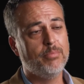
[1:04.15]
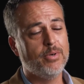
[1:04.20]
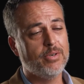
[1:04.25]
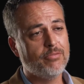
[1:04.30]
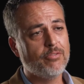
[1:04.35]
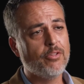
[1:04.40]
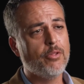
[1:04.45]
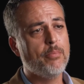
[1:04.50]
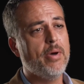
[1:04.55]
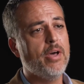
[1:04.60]
but
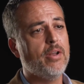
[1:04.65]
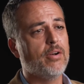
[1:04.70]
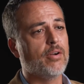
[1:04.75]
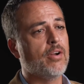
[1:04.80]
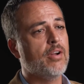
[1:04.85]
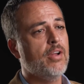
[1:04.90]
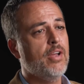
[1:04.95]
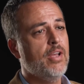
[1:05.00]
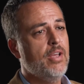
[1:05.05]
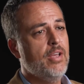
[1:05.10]
for the
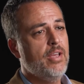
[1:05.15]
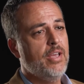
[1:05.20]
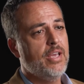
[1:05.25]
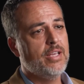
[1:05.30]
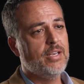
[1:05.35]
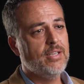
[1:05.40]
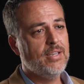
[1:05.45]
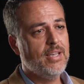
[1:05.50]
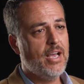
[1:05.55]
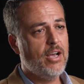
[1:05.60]
better.
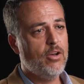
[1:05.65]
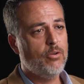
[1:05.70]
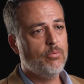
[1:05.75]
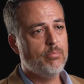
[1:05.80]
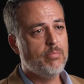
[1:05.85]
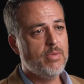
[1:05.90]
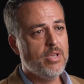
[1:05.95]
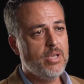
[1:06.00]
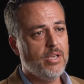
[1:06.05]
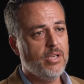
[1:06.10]
It allowed
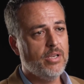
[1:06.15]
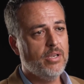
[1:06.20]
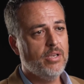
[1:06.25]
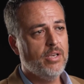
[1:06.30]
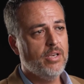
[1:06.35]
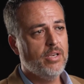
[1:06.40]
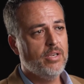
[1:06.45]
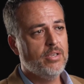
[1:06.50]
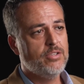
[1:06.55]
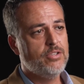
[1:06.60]
me
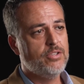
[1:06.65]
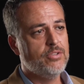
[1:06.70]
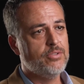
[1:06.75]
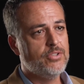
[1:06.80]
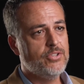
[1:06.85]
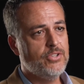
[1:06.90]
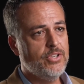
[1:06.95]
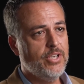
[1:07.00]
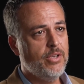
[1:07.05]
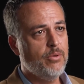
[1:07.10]
to
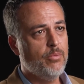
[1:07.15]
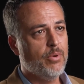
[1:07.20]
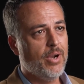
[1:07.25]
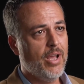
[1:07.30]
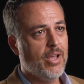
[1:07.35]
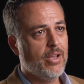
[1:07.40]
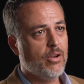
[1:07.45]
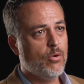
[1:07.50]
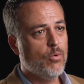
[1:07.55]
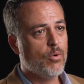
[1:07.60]
see when
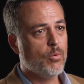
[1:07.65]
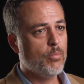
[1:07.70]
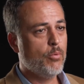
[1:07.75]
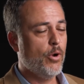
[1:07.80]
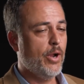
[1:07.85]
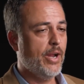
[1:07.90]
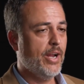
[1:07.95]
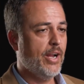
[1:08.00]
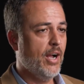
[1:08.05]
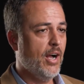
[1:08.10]
I
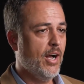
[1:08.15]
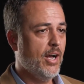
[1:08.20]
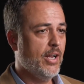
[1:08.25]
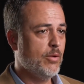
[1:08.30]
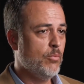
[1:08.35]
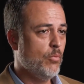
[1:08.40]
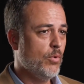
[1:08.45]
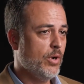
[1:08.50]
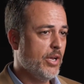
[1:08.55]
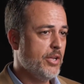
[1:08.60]
incorporate God
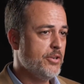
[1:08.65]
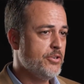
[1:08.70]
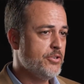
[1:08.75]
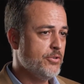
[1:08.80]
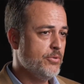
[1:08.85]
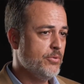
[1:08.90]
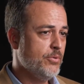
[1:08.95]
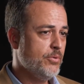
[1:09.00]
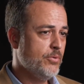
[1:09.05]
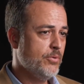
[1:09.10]
in what I
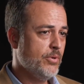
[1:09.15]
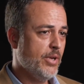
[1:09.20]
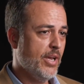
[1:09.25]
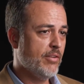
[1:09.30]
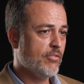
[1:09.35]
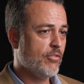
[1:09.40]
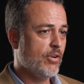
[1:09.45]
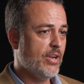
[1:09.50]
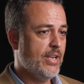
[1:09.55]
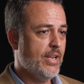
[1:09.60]
do
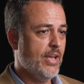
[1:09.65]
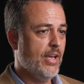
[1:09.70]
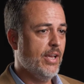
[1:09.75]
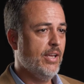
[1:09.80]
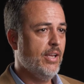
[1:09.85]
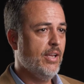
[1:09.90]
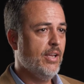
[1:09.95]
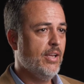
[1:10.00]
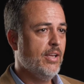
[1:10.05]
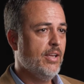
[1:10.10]
every
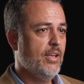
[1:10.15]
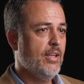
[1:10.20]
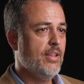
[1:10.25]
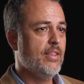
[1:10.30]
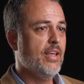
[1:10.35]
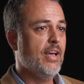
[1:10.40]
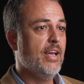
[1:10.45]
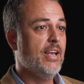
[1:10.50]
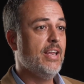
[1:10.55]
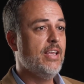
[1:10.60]
day,
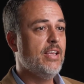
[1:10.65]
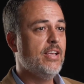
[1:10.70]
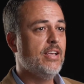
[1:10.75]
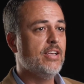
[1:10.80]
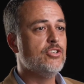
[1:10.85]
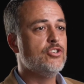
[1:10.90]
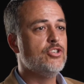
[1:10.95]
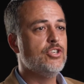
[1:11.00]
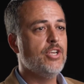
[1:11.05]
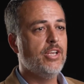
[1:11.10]
that He
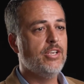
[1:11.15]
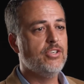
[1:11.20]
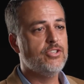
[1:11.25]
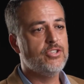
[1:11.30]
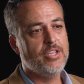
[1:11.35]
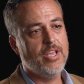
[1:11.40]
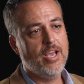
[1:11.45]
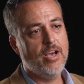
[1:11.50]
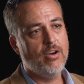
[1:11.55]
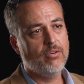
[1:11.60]
can change
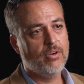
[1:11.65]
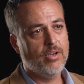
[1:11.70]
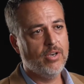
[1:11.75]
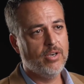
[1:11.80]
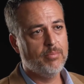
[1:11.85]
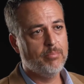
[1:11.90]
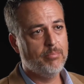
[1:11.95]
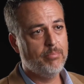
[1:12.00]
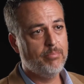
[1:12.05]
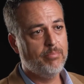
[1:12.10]
the
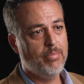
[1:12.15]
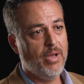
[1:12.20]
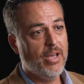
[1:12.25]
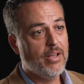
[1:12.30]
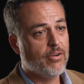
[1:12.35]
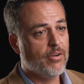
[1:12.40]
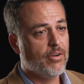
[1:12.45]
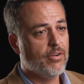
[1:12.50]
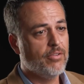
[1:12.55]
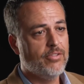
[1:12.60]
outcome
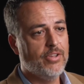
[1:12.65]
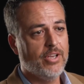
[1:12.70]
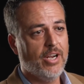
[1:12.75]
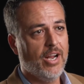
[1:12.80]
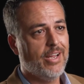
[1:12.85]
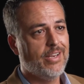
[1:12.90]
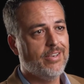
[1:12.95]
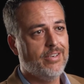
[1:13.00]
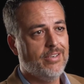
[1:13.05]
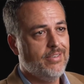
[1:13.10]
better than
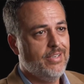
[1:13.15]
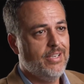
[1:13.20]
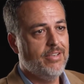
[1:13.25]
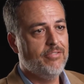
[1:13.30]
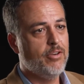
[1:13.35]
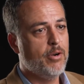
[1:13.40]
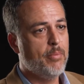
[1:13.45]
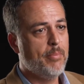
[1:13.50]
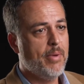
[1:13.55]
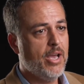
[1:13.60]
I had
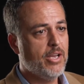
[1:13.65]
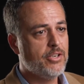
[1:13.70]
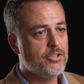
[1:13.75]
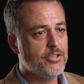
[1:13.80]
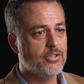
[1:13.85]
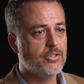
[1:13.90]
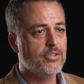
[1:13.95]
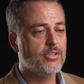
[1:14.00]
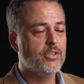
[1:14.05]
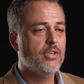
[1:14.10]
even
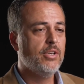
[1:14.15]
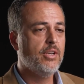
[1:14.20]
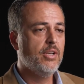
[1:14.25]
imagined.